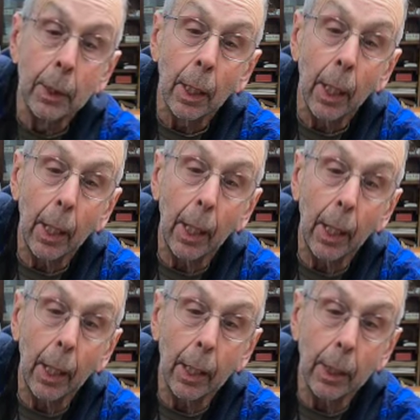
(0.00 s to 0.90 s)

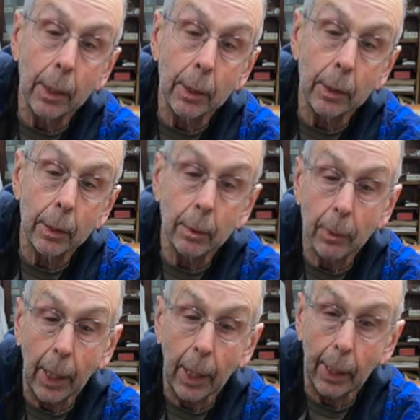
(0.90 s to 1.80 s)
and
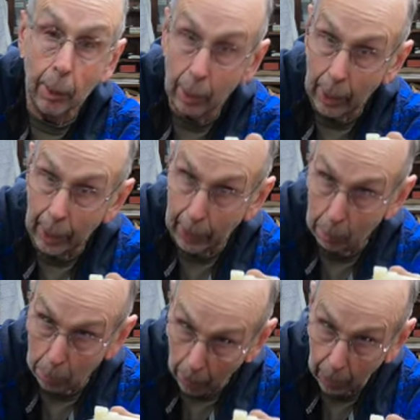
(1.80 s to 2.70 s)
hang a
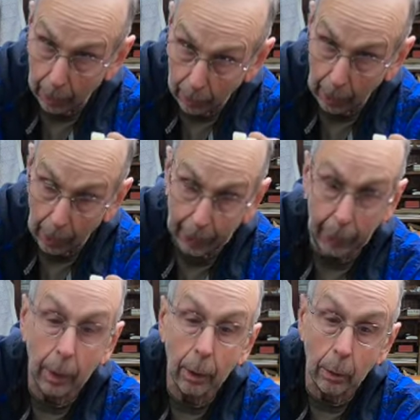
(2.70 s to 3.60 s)
bucket on it,
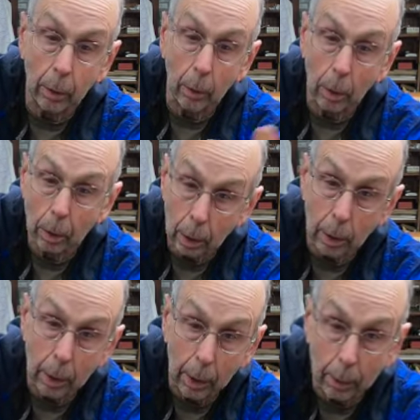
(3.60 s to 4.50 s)
of course,
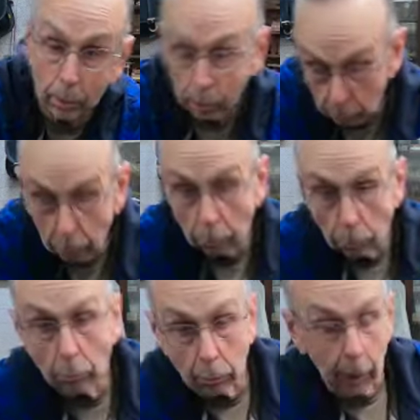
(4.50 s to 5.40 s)
and then
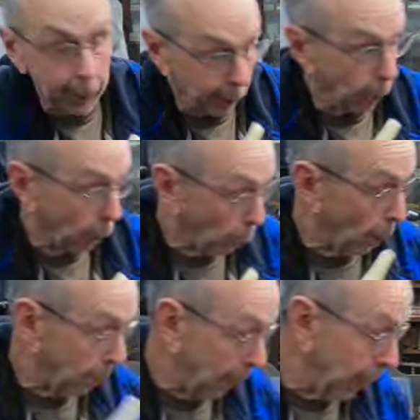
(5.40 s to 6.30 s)
let it
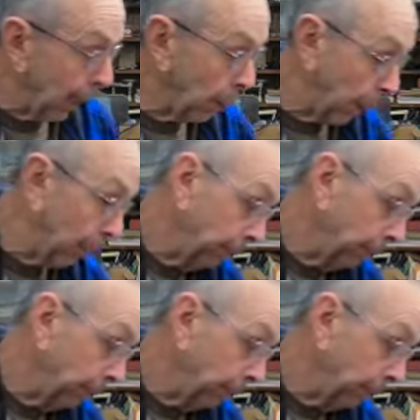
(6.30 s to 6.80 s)
drip in that way.